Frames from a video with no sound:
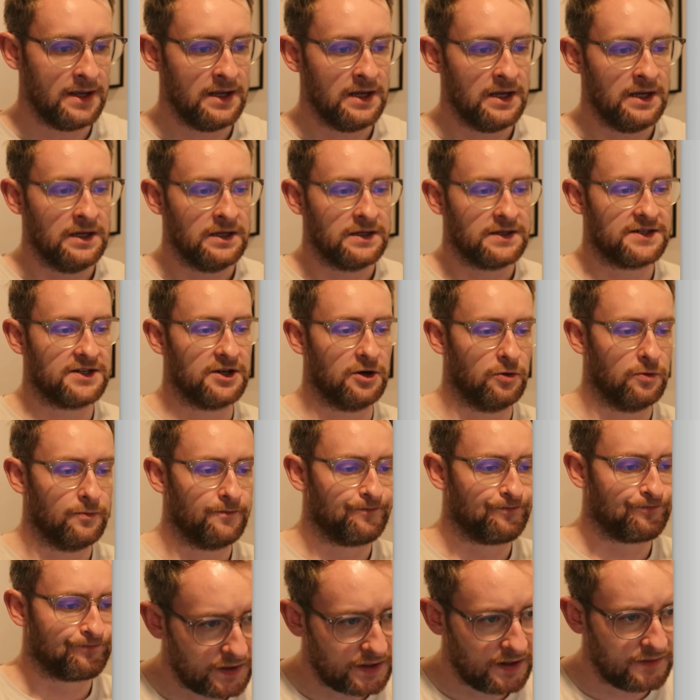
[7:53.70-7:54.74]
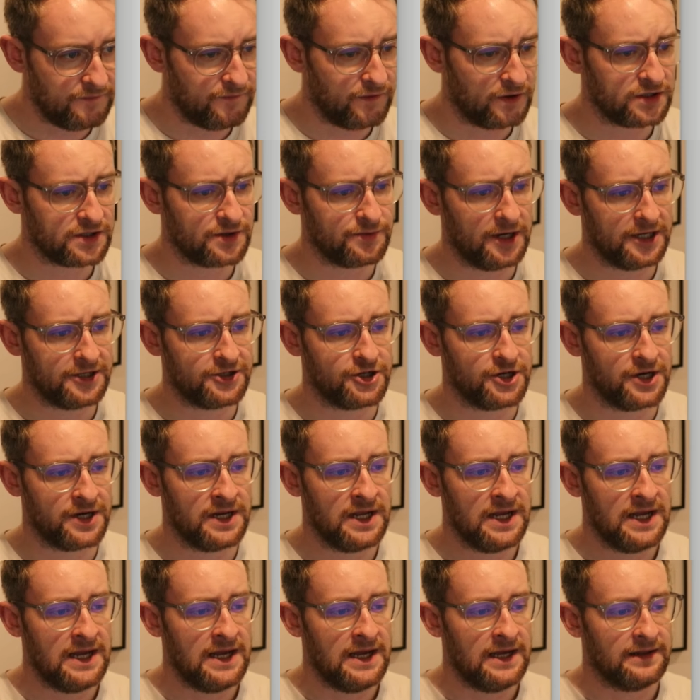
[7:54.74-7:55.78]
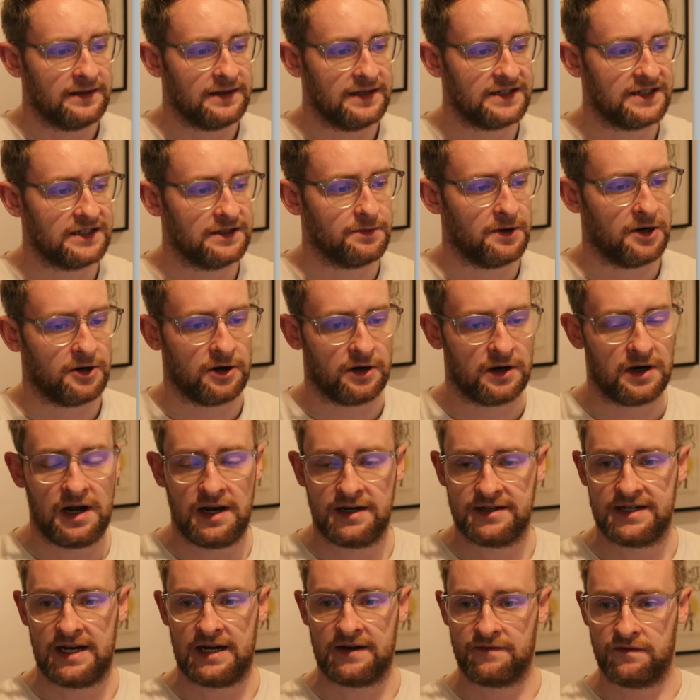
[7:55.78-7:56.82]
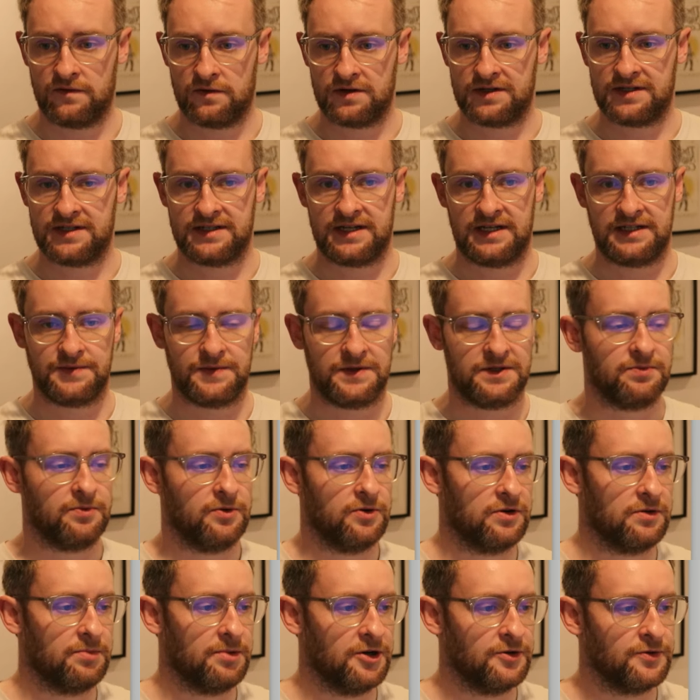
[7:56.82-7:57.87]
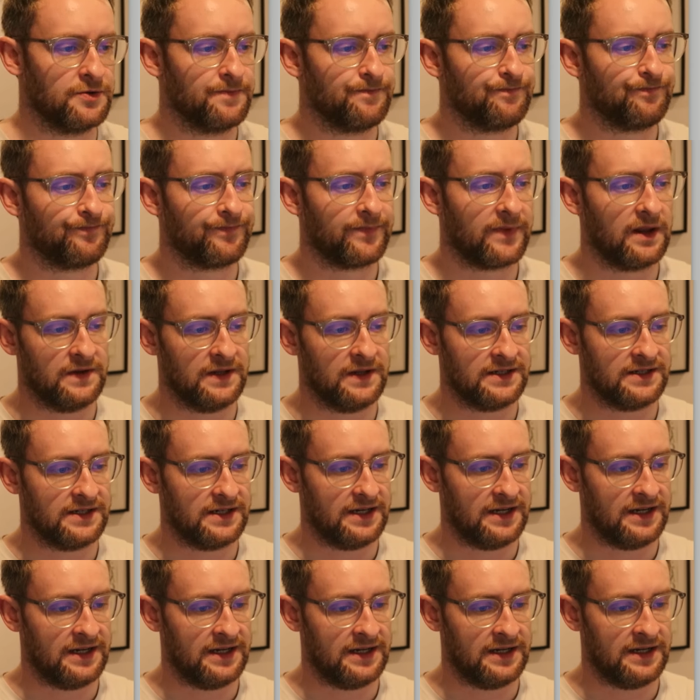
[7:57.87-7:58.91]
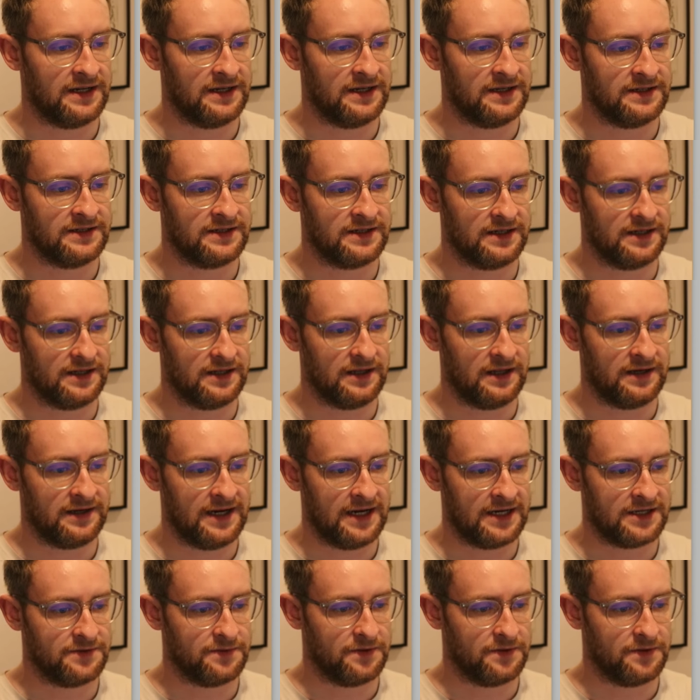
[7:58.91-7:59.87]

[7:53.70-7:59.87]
So first question, this is about our contact forces, as we spoke about. This is the next one